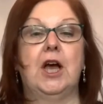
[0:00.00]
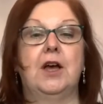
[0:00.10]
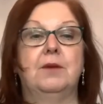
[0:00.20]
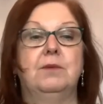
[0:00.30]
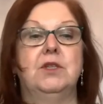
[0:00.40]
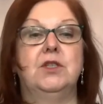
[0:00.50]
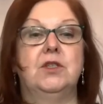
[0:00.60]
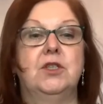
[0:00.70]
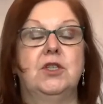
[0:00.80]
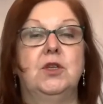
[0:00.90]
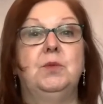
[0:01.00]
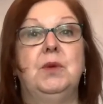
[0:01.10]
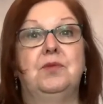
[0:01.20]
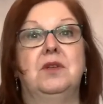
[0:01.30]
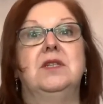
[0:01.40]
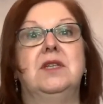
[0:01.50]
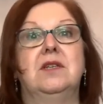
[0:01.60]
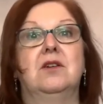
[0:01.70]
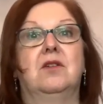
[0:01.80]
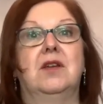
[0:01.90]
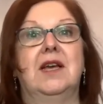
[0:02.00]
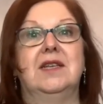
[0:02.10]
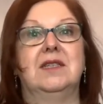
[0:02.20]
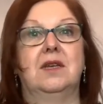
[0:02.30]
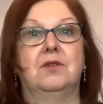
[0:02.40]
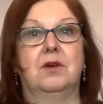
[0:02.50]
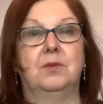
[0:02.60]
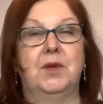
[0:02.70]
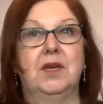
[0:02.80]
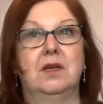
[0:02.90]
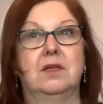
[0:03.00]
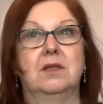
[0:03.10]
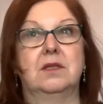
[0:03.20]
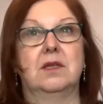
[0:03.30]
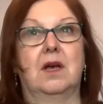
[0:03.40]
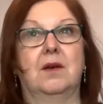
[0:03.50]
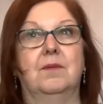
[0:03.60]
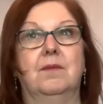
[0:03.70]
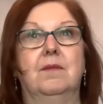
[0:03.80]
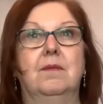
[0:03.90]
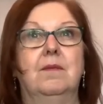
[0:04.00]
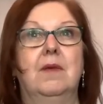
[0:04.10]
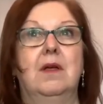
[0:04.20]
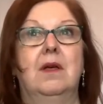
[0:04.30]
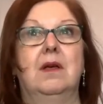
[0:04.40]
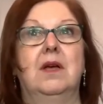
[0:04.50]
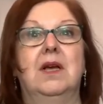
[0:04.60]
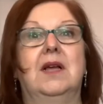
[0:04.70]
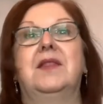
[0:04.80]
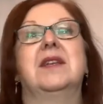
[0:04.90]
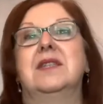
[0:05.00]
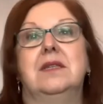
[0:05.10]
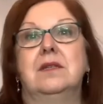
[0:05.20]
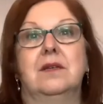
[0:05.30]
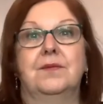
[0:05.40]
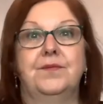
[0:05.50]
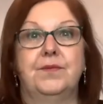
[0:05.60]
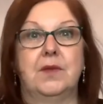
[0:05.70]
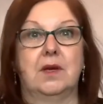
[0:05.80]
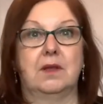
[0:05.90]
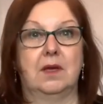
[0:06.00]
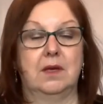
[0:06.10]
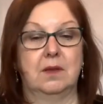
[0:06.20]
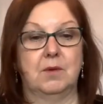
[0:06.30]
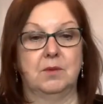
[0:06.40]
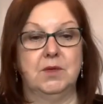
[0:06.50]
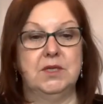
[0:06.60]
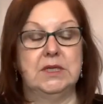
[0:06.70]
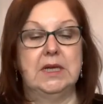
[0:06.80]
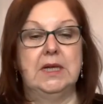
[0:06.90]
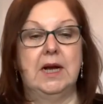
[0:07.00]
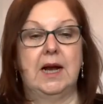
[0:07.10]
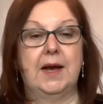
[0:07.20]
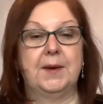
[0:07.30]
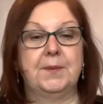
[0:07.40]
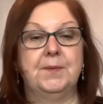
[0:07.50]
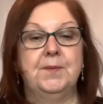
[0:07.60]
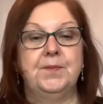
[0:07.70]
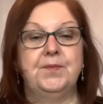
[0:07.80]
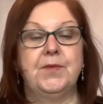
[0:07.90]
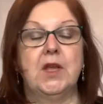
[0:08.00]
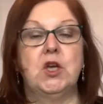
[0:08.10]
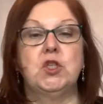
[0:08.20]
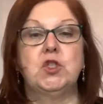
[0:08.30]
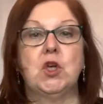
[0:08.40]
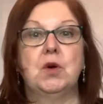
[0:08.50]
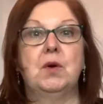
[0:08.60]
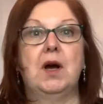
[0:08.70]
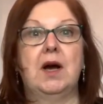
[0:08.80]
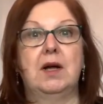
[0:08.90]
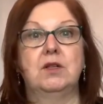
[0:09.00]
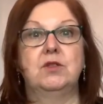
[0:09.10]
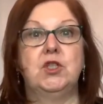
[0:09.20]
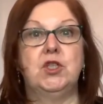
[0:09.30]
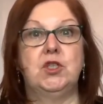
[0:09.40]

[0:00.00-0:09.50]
to be printed on A0, because that's easier, I think, at the moment. So I'll